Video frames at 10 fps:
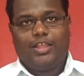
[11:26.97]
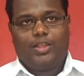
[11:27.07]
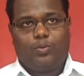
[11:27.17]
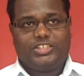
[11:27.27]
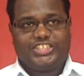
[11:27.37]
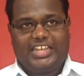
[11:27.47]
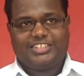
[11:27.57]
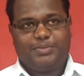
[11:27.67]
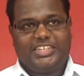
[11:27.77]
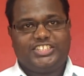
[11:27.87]
which has
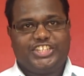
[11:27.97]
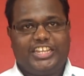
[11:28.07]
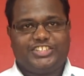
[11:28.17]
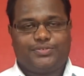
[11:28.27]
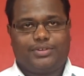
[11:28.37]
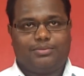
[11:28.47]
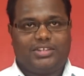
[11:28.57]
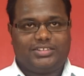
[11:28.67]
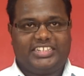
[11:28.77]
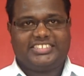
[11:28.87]
been changed from
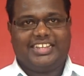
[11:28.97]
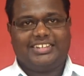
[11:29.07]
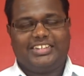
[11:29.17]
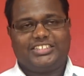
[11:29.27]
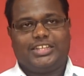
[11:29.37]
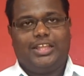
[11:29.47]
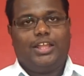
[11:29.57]
a test analyst